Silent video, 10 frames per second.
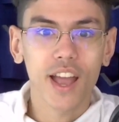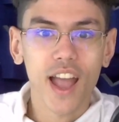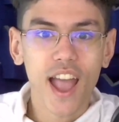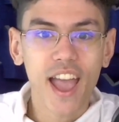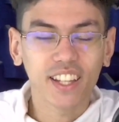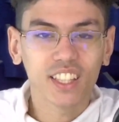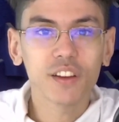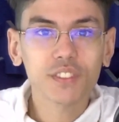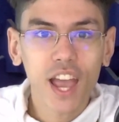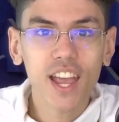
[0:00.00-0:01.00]
a
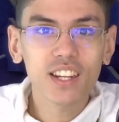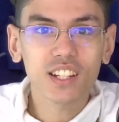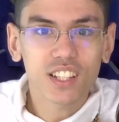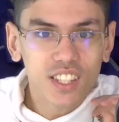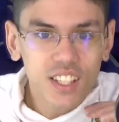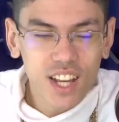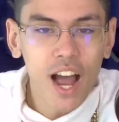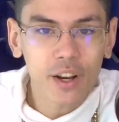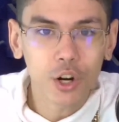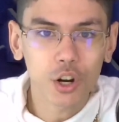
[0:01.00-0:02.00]
left-handed
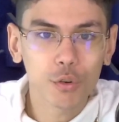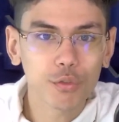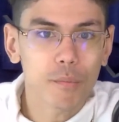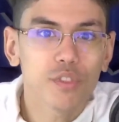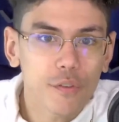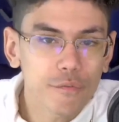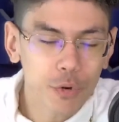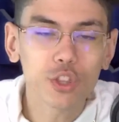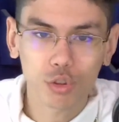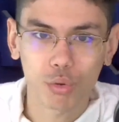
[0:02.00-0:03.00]
skyhook from the
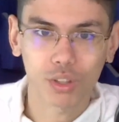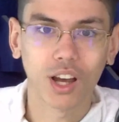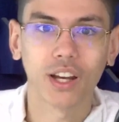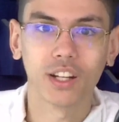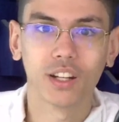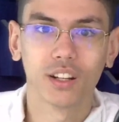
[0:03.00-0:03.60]
free throw line.